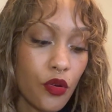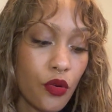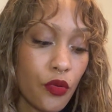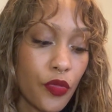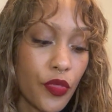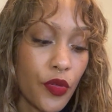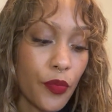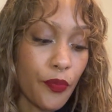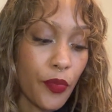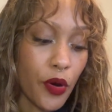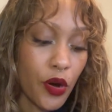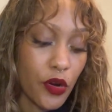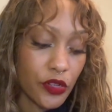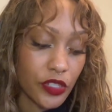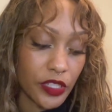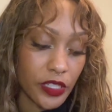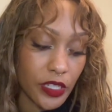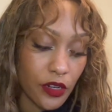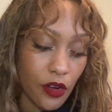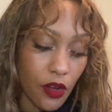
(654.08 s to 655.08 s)
the
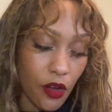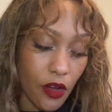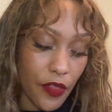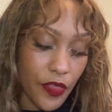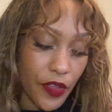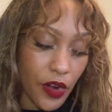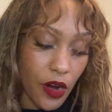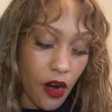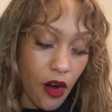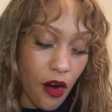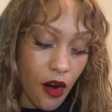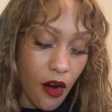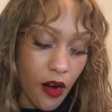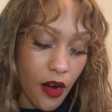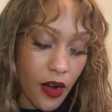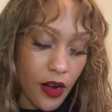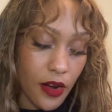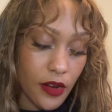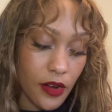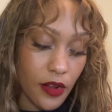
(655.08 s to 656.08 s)
person on their
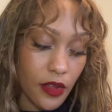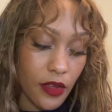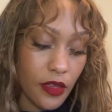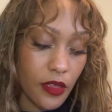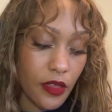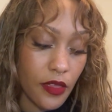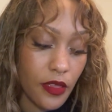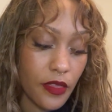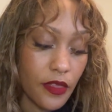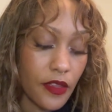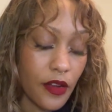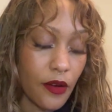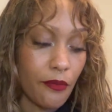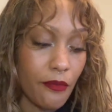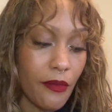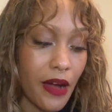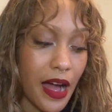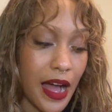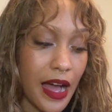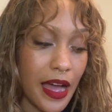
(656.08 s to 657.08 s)
heart, their
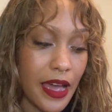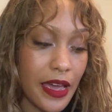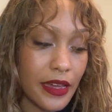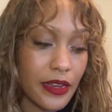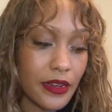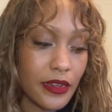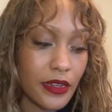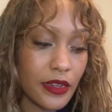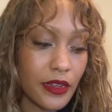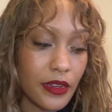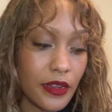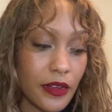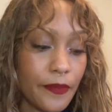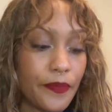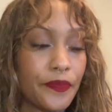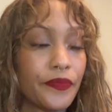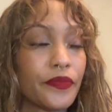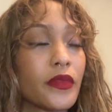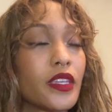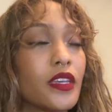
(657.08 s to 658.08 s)
mind,
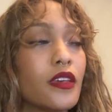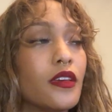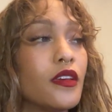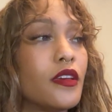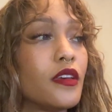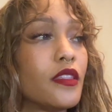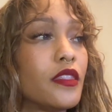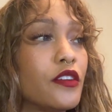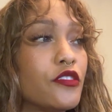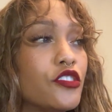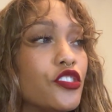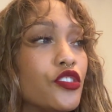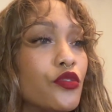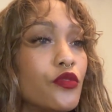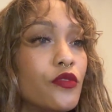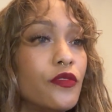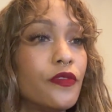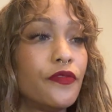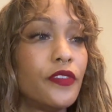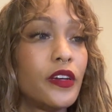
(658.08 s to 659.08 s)
their
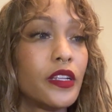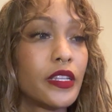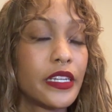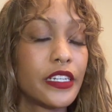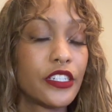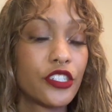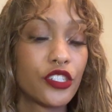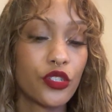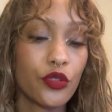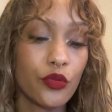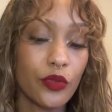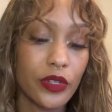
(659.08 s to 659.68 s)
true feelings, true